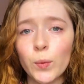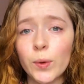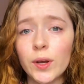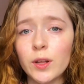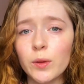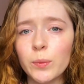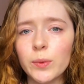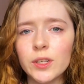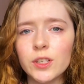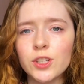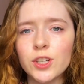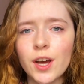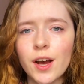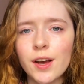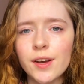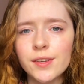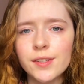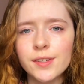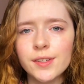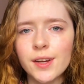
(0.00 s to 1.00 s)
will be
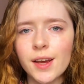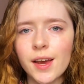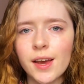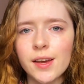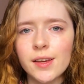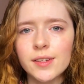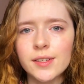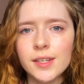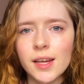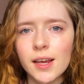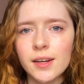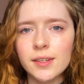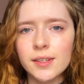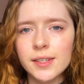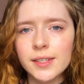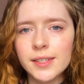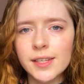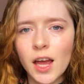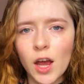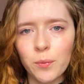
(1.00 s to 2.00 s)
just as
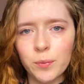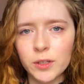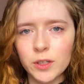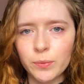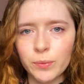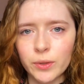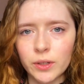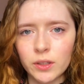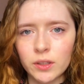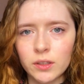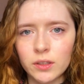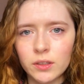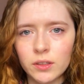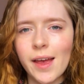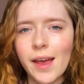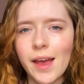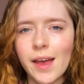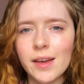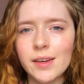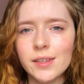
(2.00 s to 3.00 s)
unacceptable
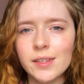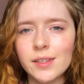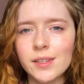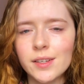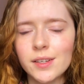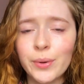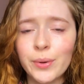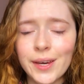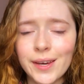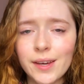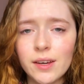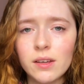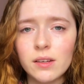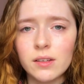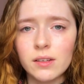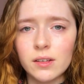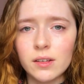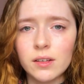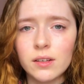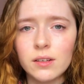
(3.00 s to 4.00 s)
as
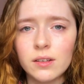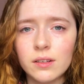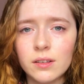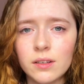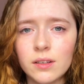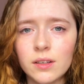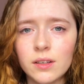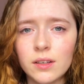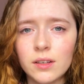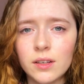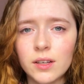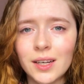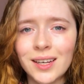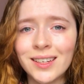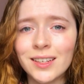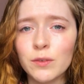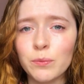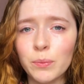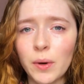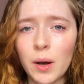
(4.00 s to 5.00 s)
being
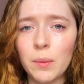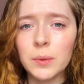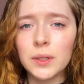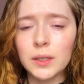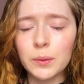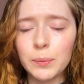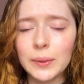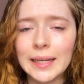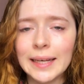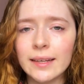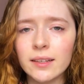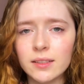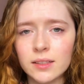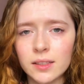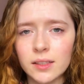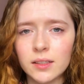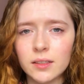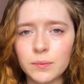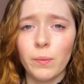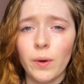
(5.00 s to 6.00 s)
in a public
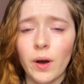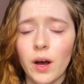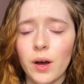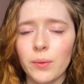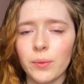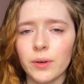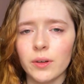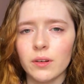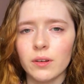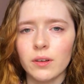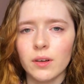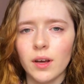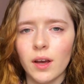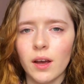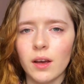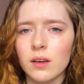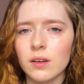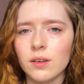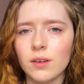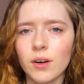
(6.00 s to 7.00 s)
place, bowing
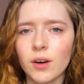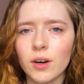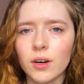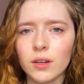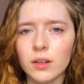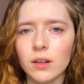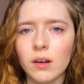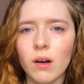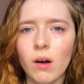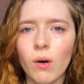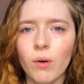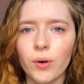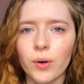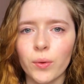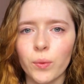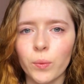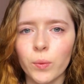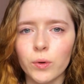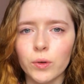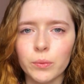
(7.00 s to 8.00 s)
a girl
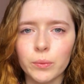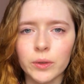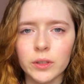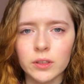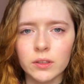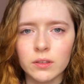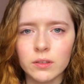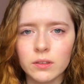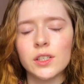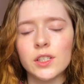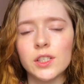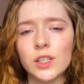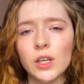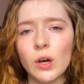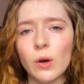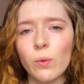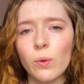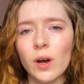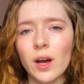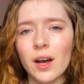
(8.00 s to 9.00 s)
or a woman.
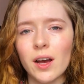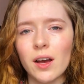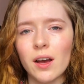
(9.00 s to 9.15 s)
So